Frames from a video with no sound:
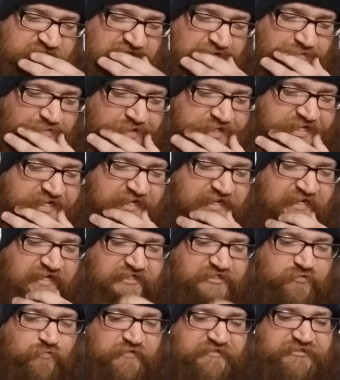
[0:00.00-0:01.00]
He
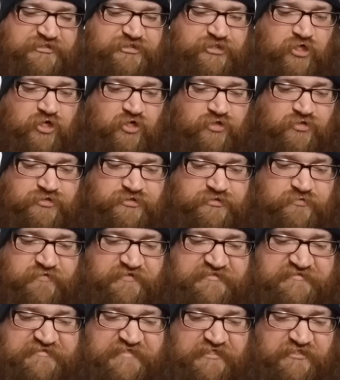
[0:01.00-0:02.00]
was charged with
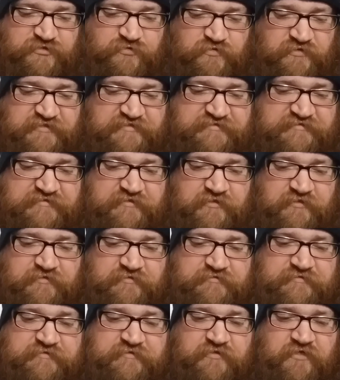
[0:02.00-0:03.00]
sexual
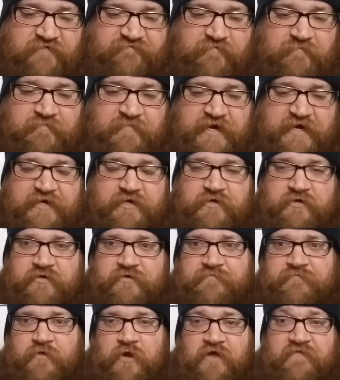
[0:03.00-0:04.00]
assault of a minor
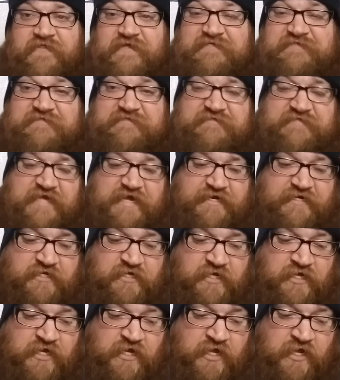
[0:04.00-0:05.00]
on the set
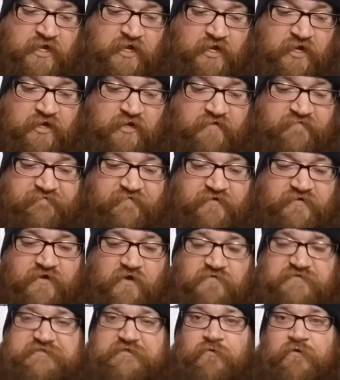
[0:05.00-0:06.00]
of a
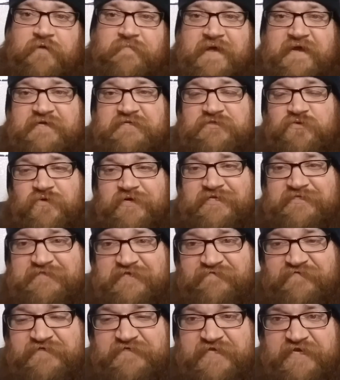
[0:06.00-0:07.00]
ghost story back in
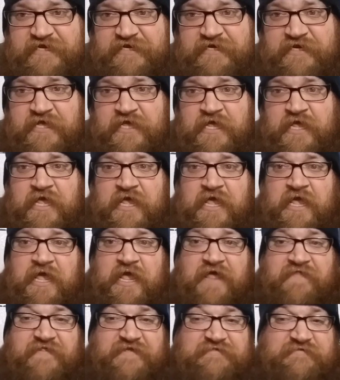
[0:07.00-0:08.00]
2017.
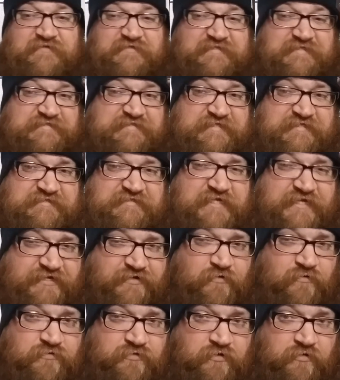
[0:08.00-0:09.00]
And this was a
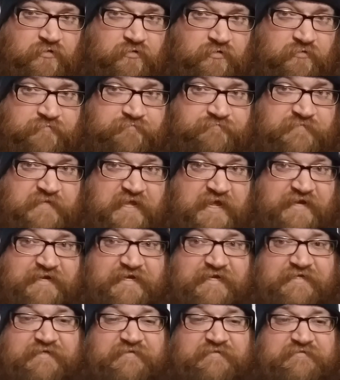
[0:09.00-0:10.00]
16-year-old girl. And
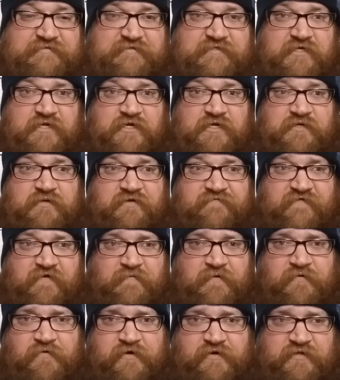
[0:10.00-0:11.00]
he's the, if I
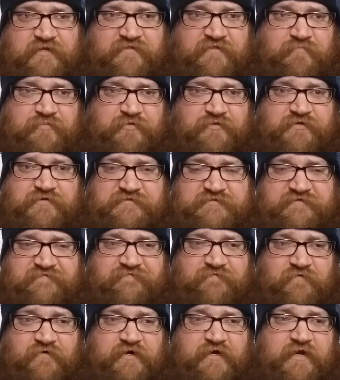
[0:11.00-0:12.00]
remember correctly, the producer
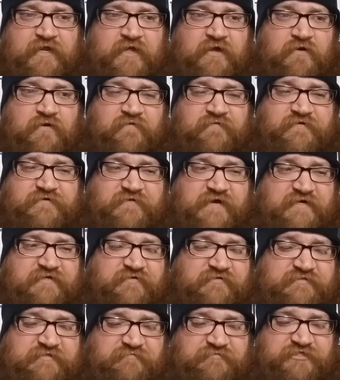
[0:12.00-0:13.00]
for it. Or the director,
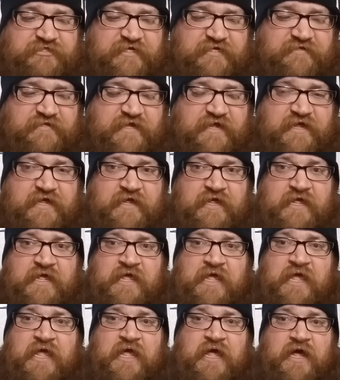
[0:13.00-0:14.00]
some shit like that.
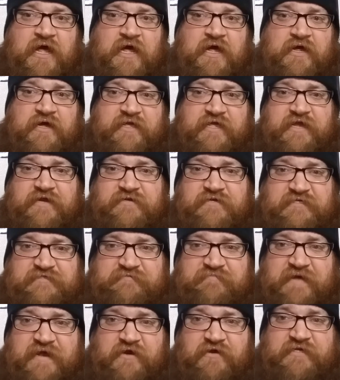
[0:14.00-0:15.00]
Again, doesn't
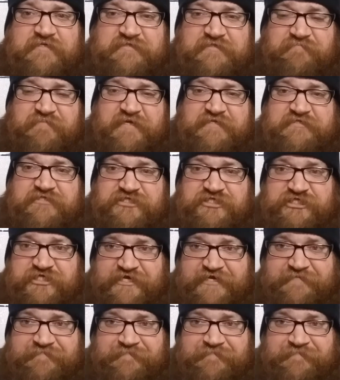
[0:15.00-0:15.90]
matter. He's a piece of shit.